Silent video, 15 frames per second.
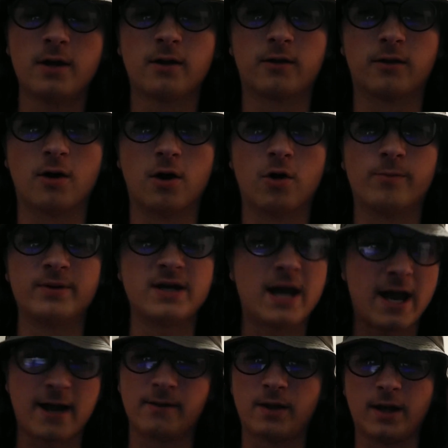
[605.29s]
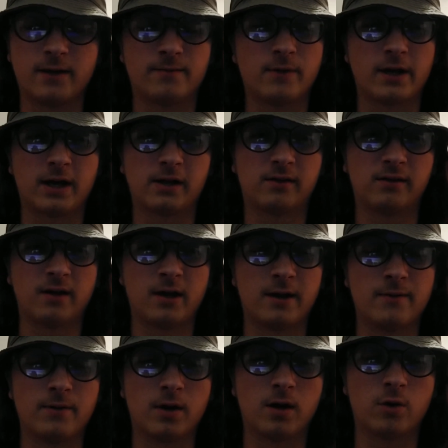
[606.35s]
So, but yeah, like I
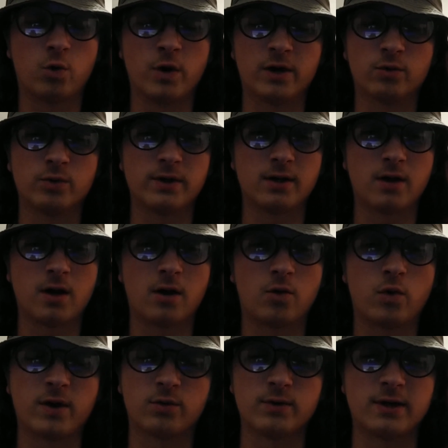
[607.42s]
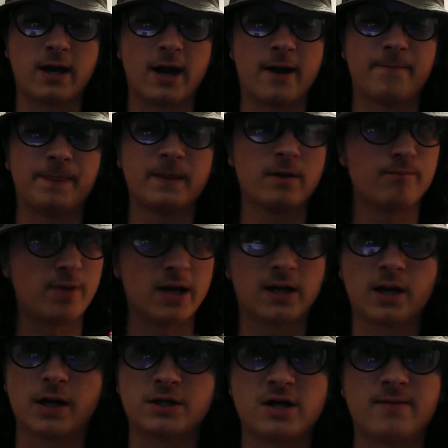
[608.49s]
said, quick recap.
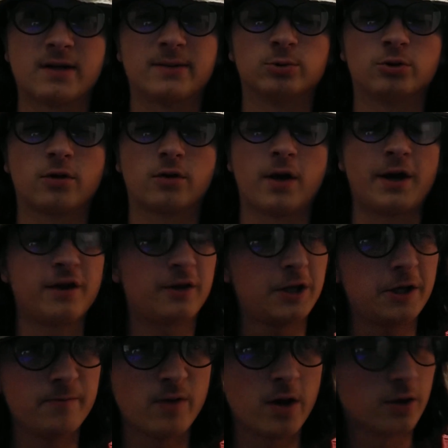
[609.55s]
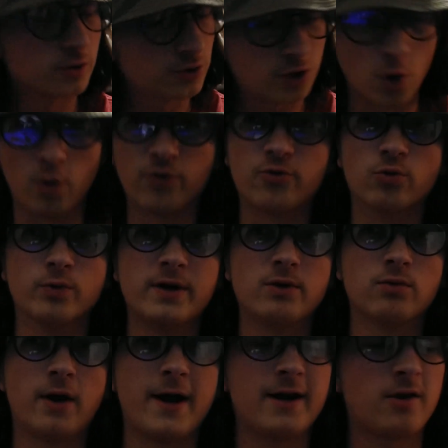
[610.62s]
Bangkok James Treble Turk's Legacy, going through
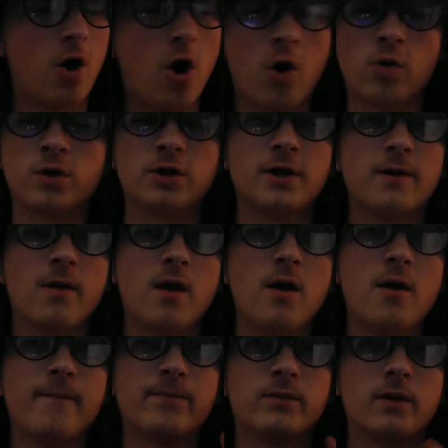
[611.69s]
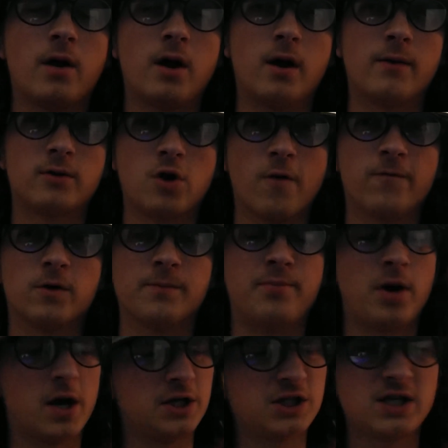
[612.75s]
rewrite, all good. Go for a
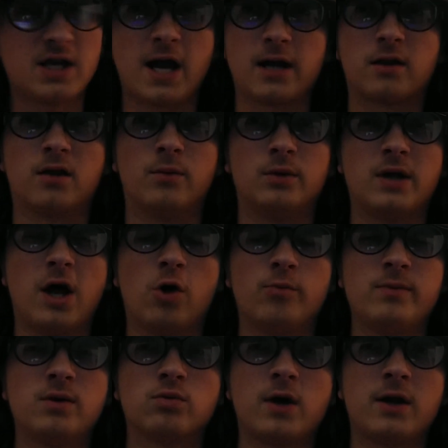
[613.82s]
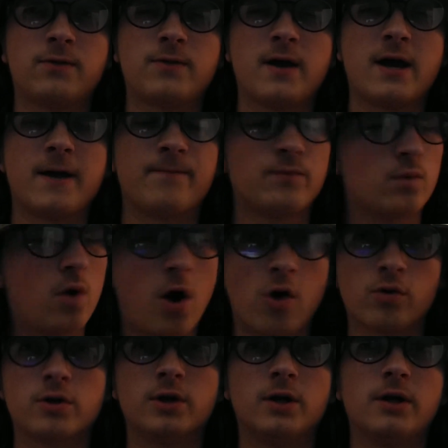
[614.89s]
Punch, got someone help me write that,
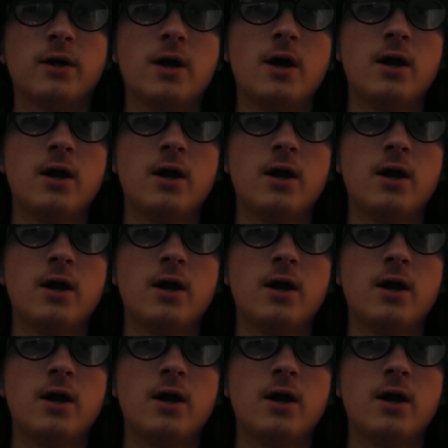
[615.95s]
all good.